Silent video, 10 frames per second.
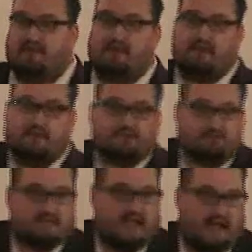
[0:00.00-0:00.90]
They
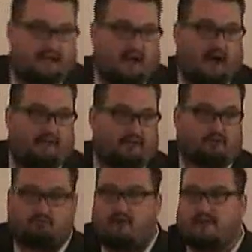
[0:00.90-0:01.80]
literally had it on
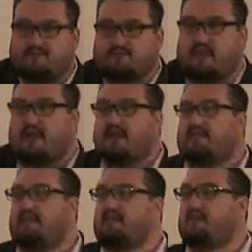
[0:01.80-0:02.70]
their wrist.
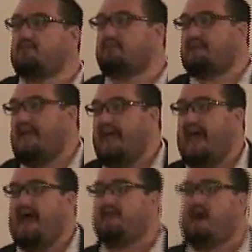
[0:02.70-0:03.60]
They literally
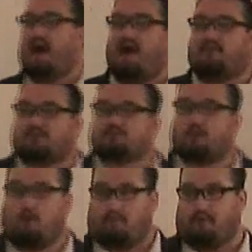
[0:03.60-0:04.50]
had it on their
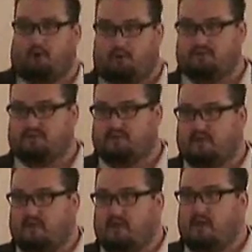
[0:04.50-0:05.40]
doorposts.